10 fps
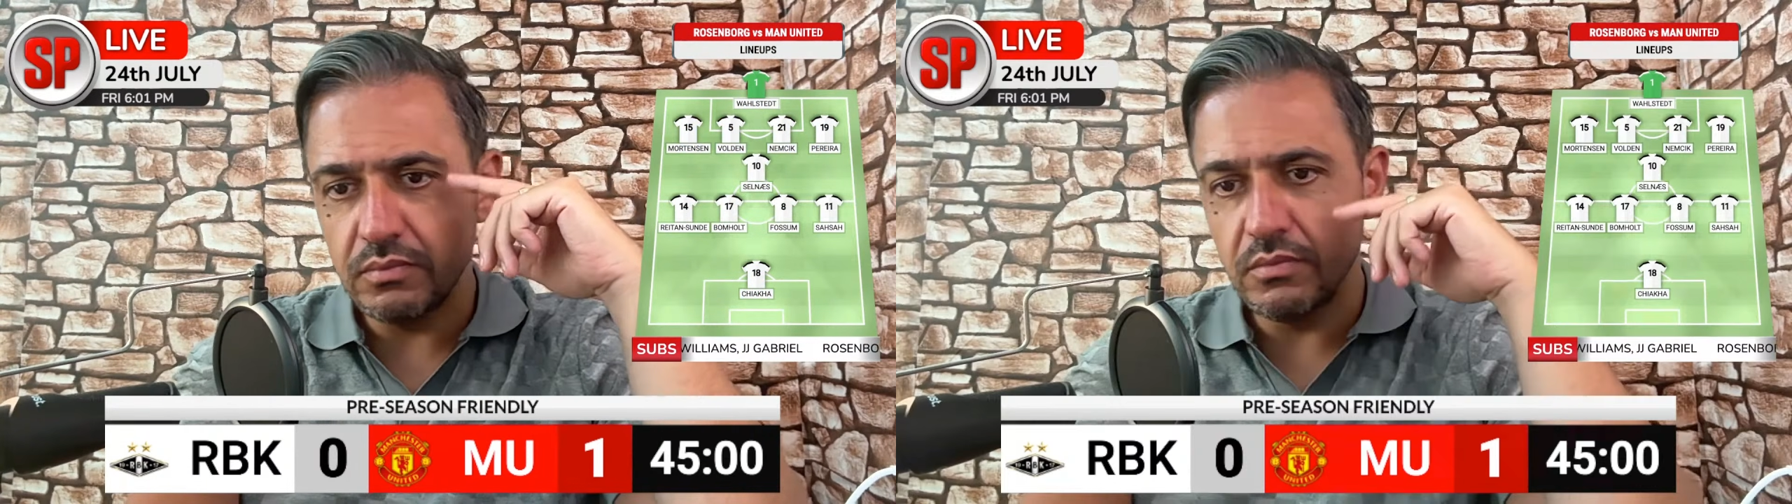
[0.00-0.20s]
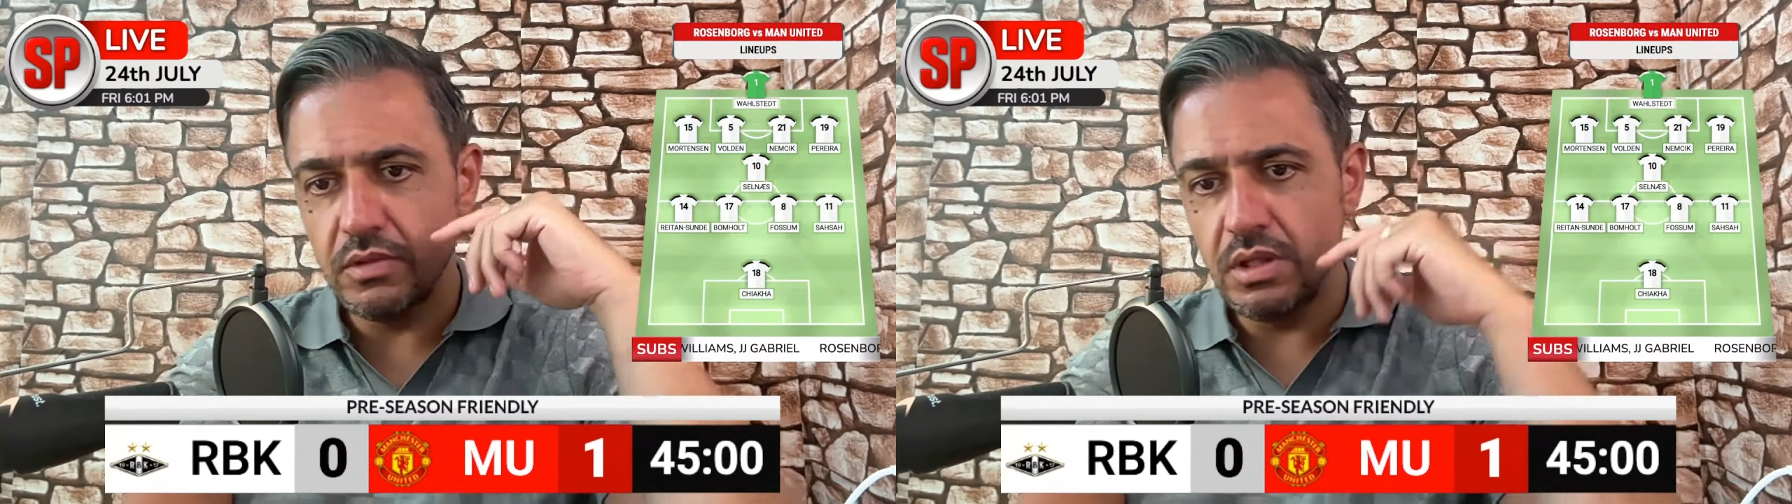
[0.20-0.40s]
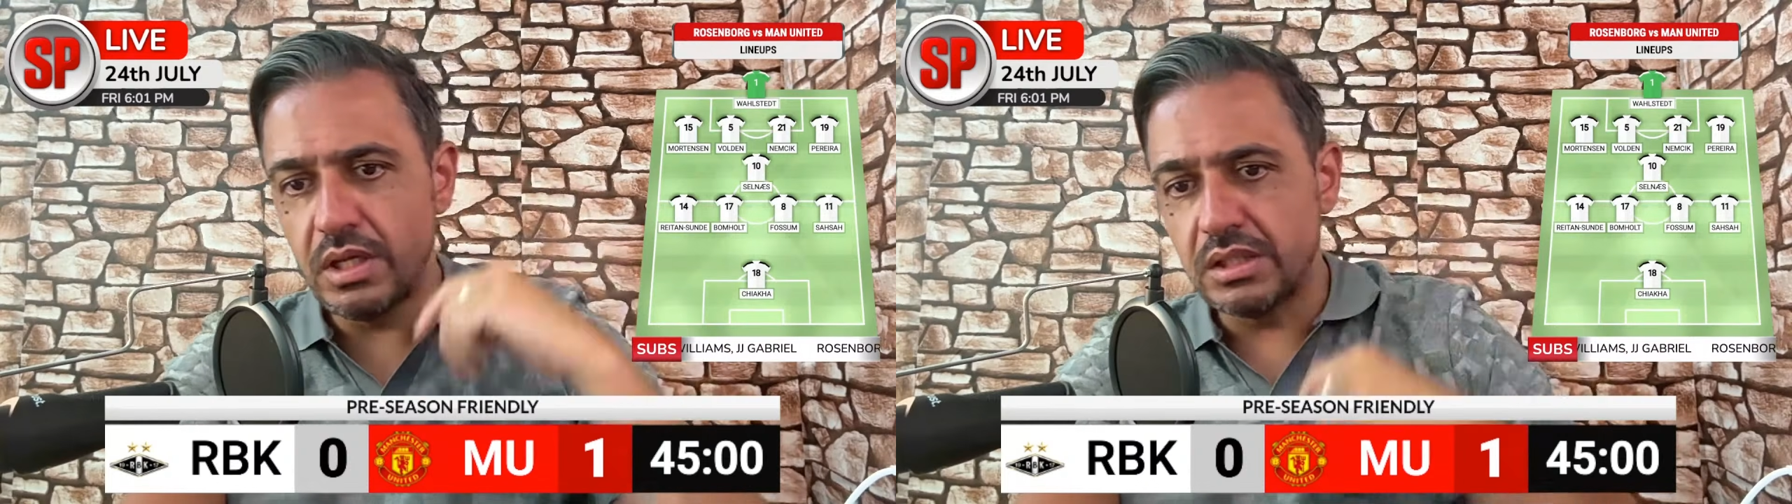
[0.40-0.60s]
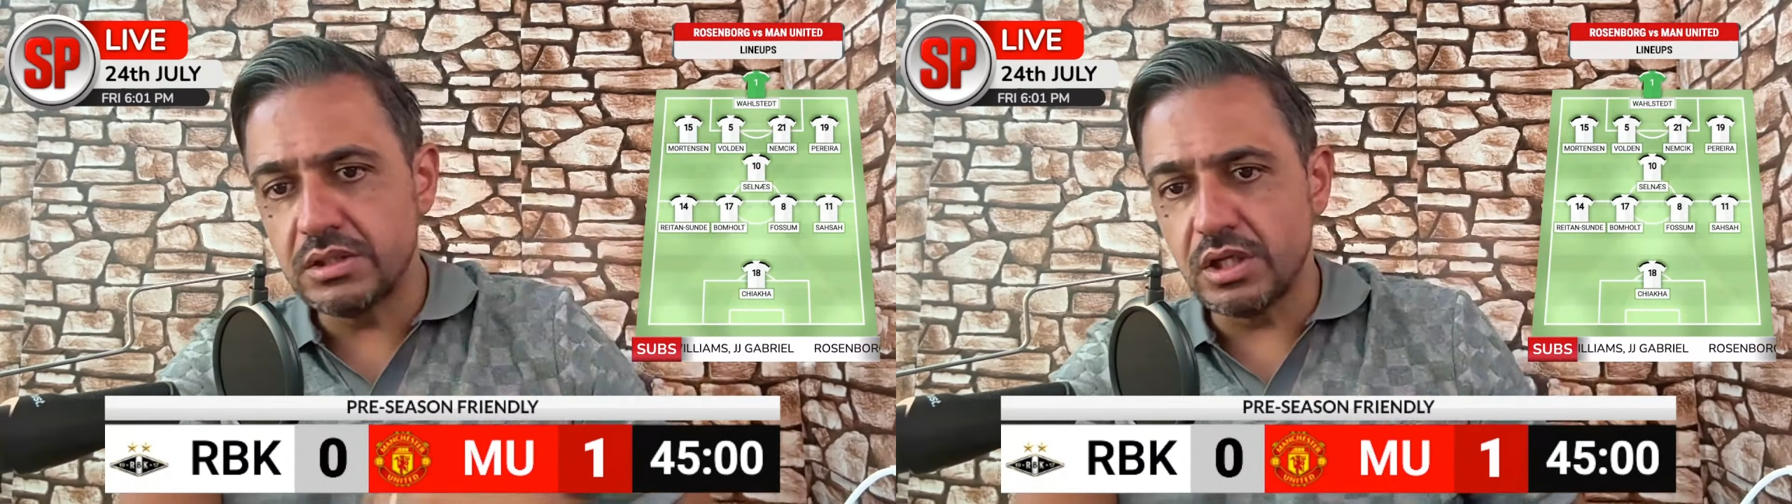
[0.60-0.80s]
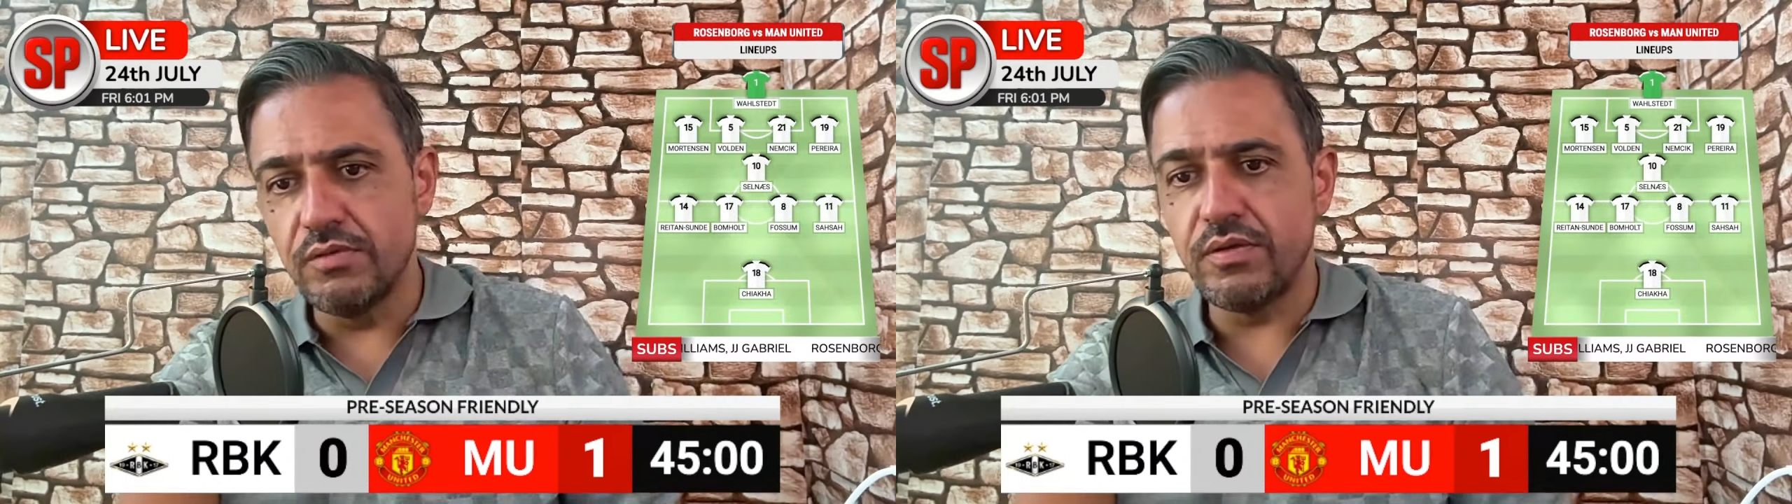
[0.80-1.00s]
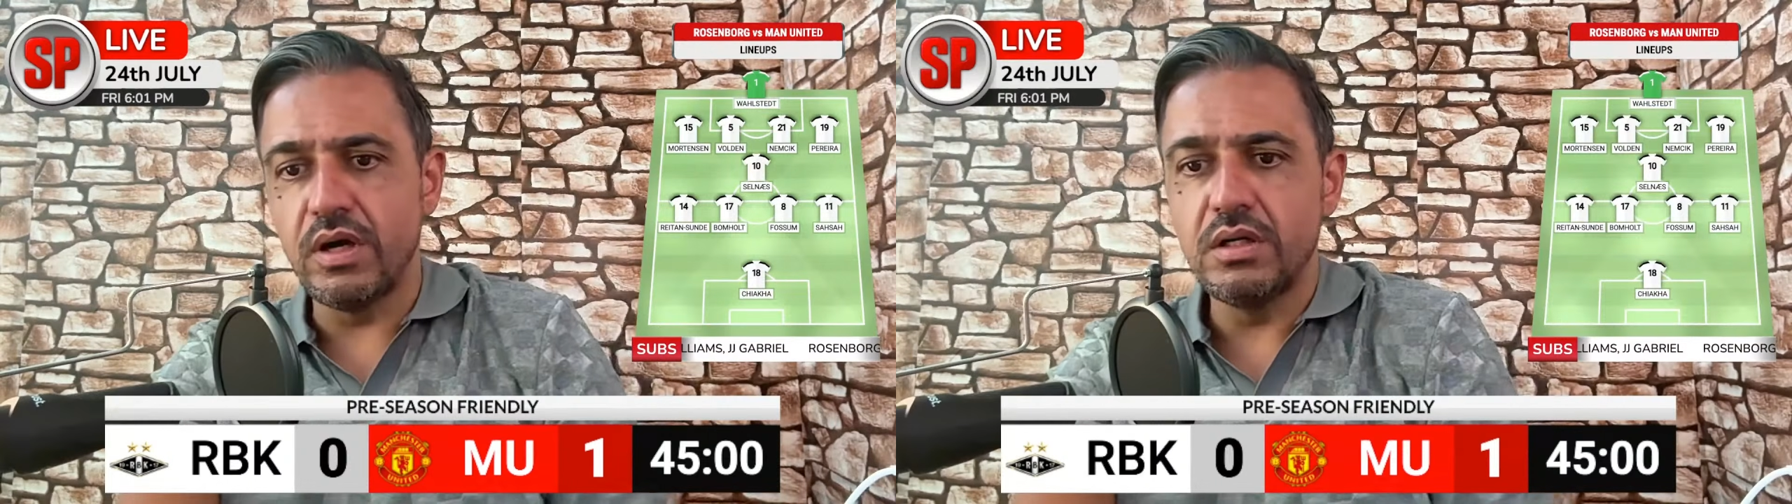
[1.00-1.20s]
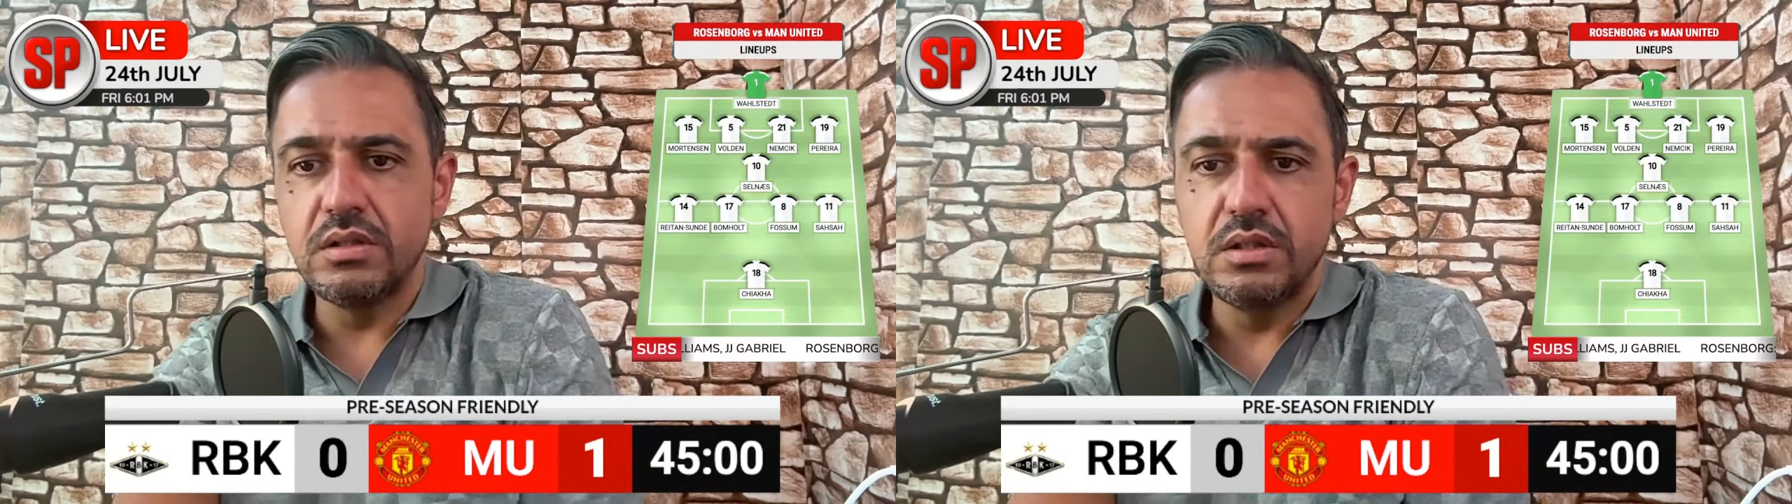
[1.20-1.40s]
None so far.